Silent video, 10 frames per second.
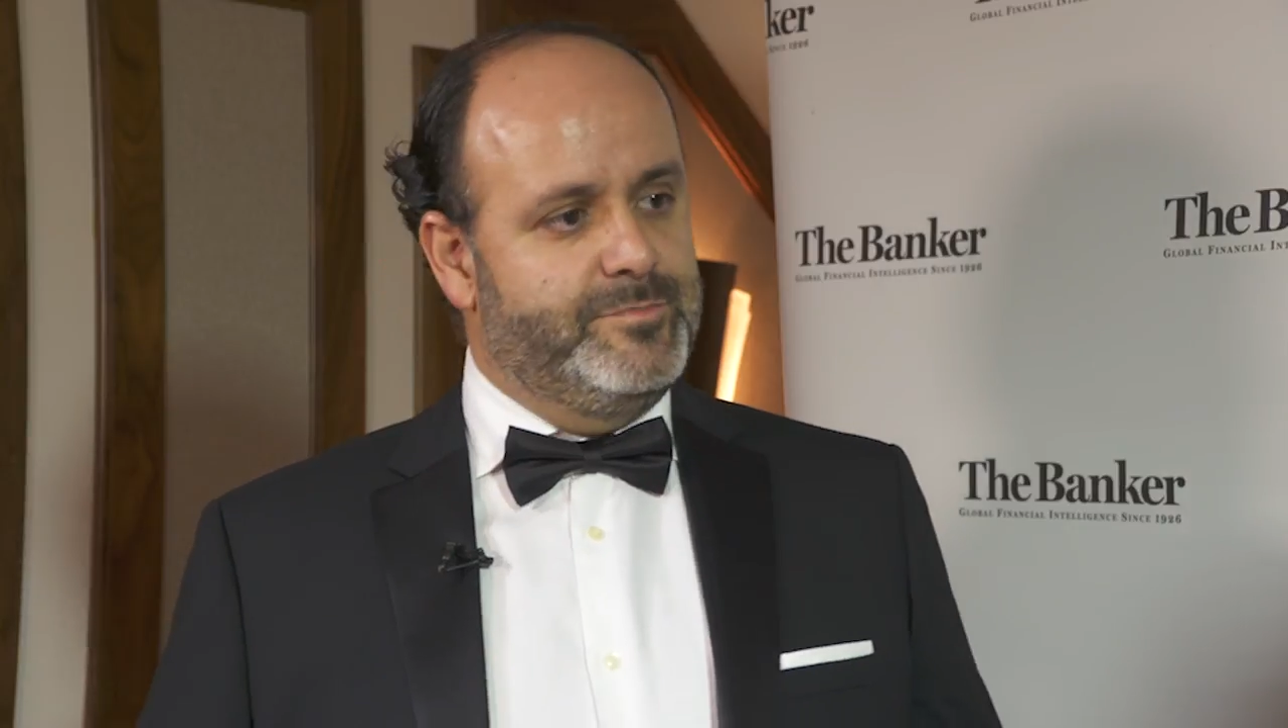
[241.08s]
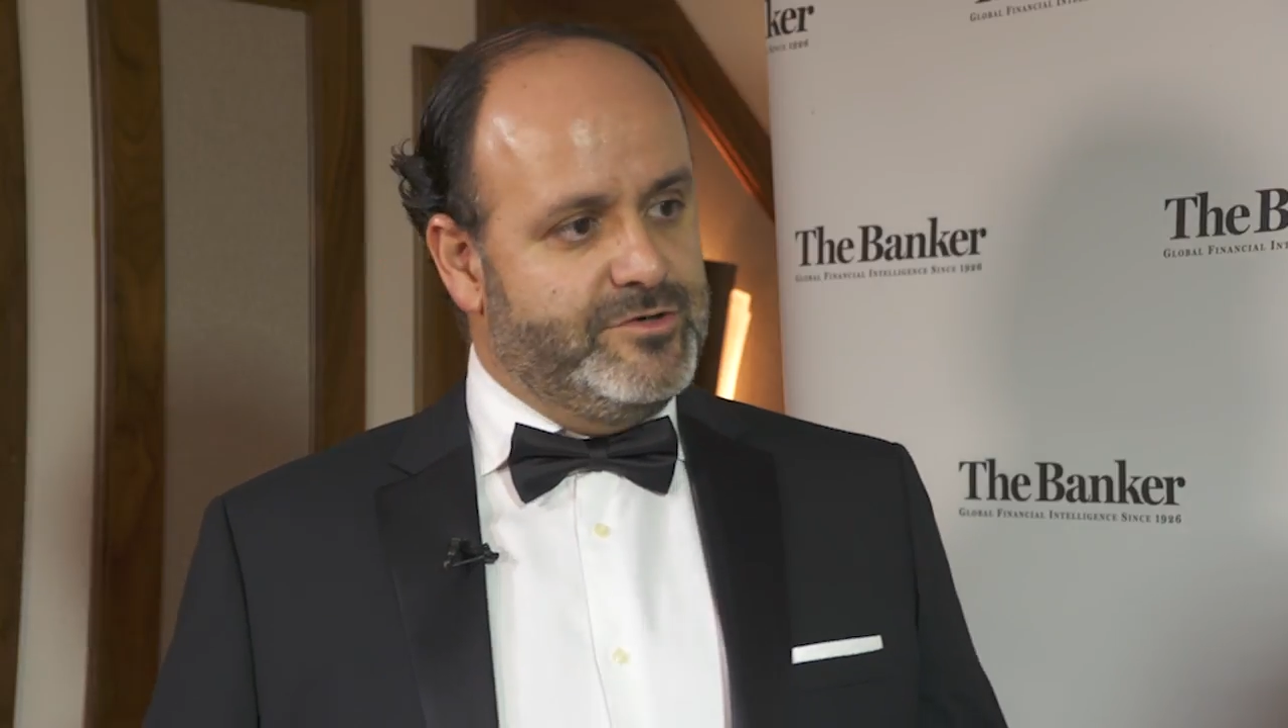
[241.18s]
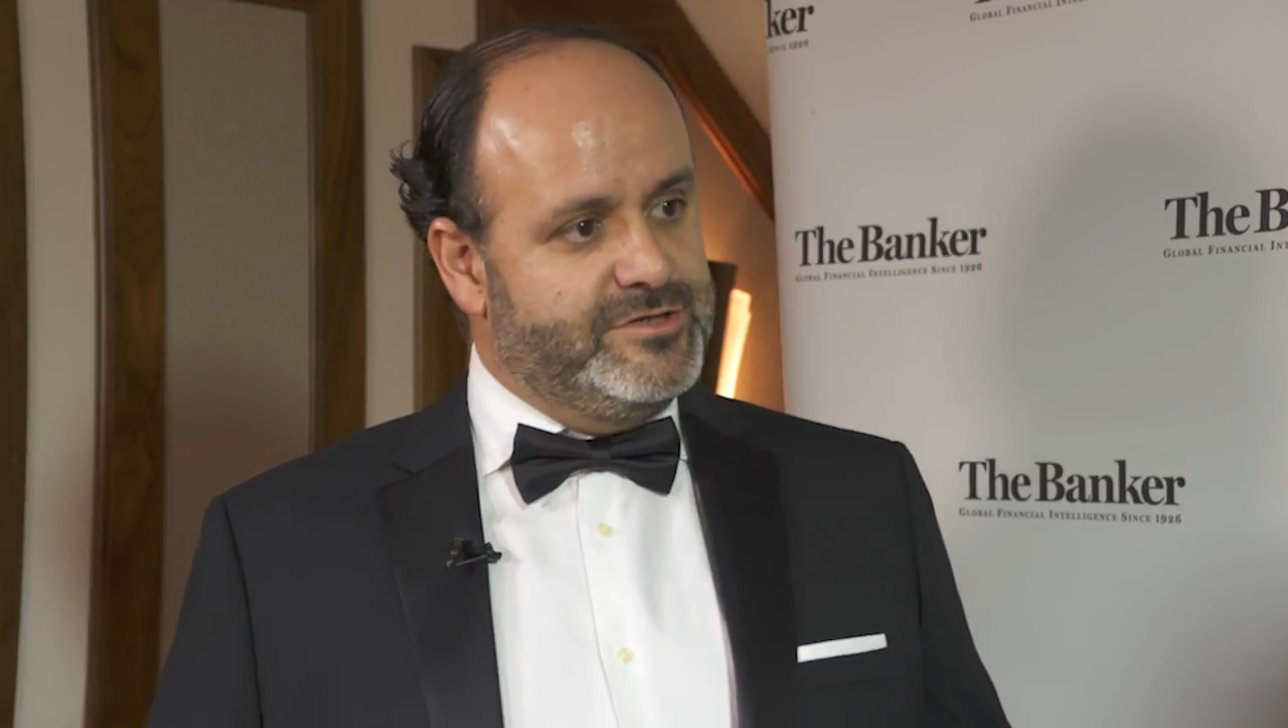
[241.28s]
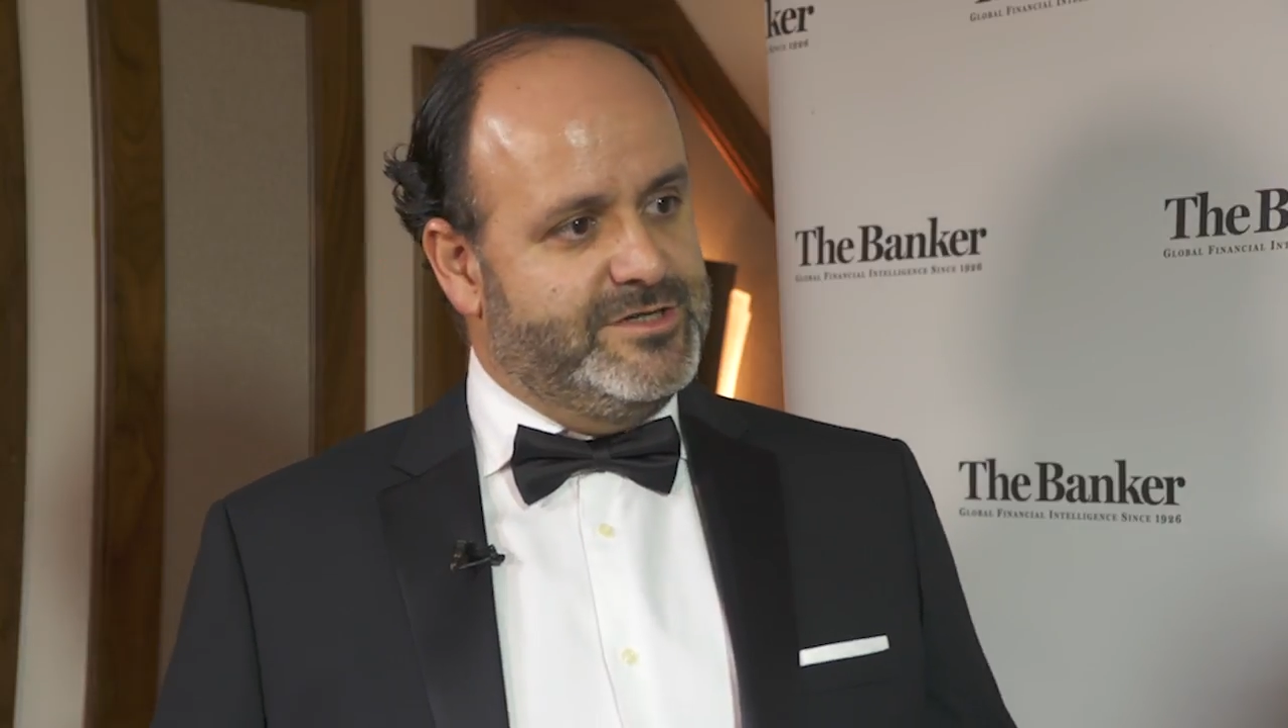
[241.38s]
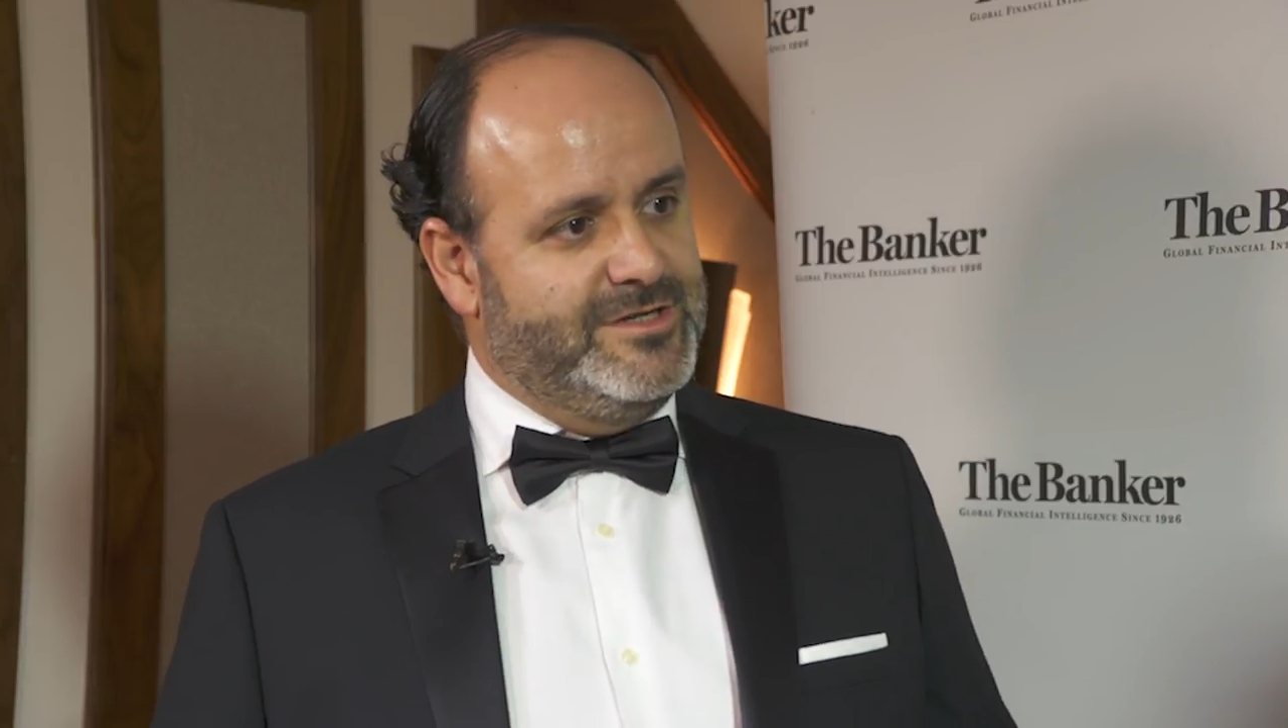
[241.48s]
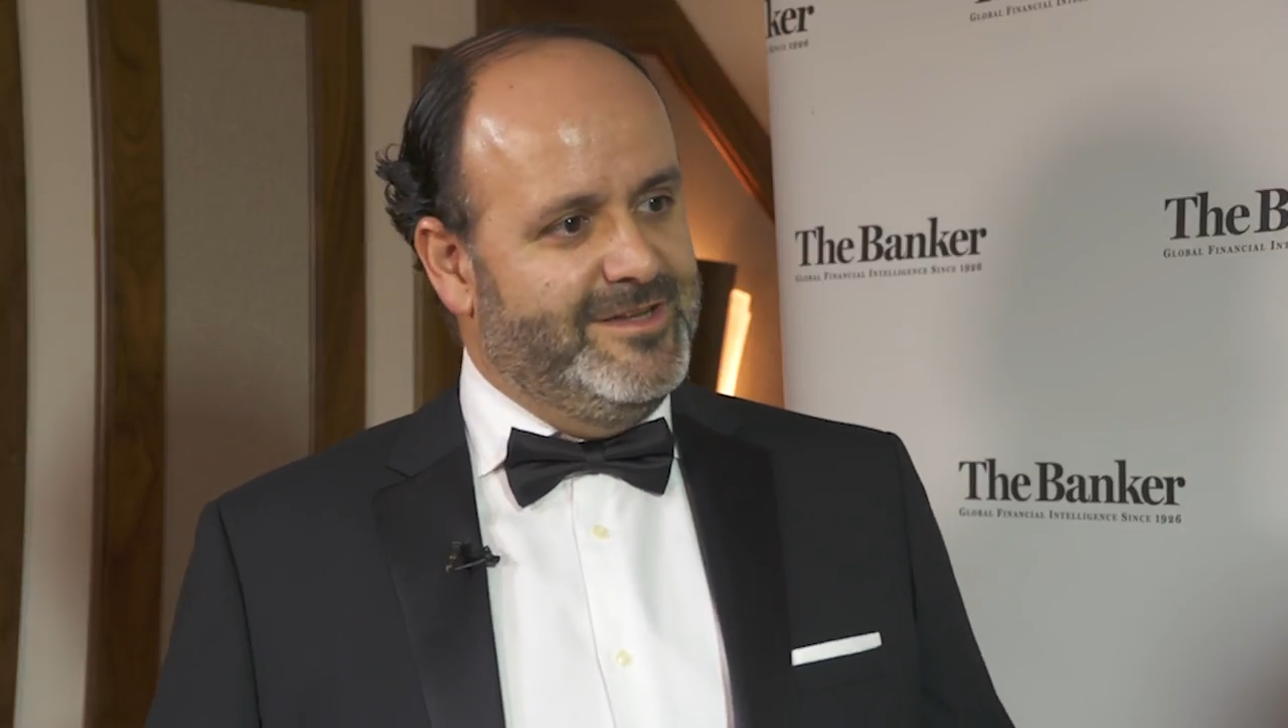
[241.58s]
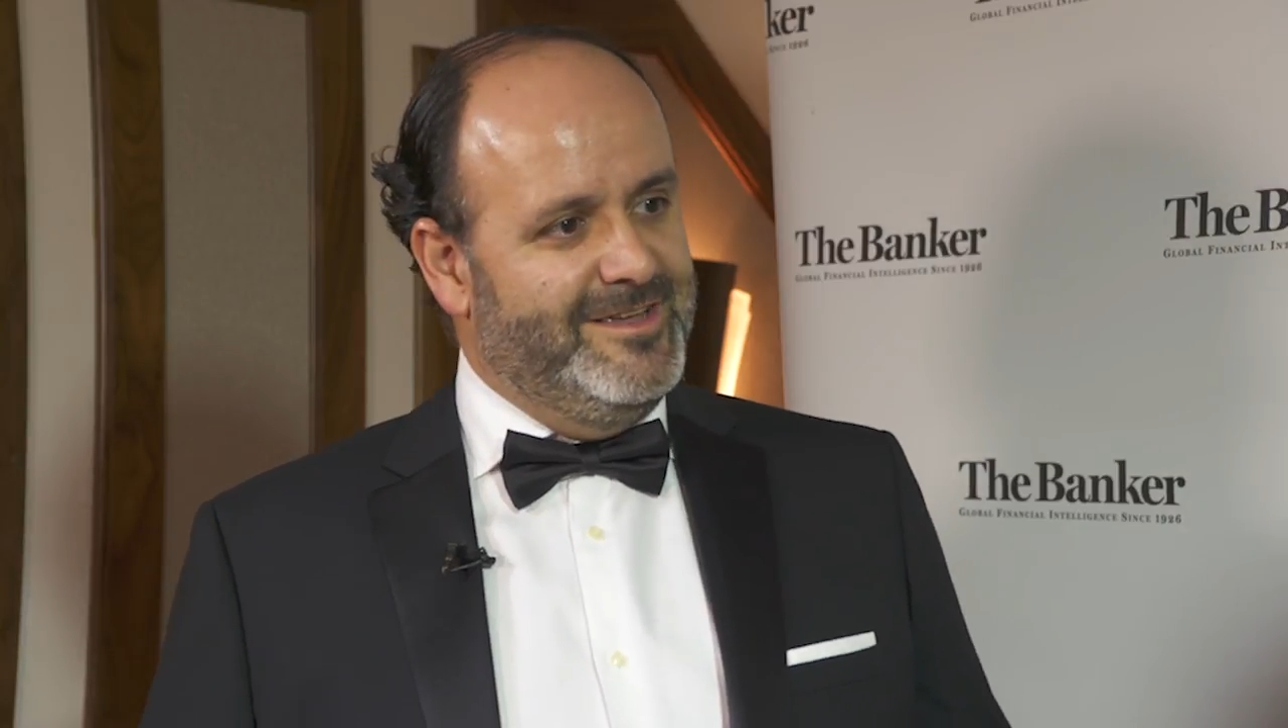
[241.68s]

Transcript: process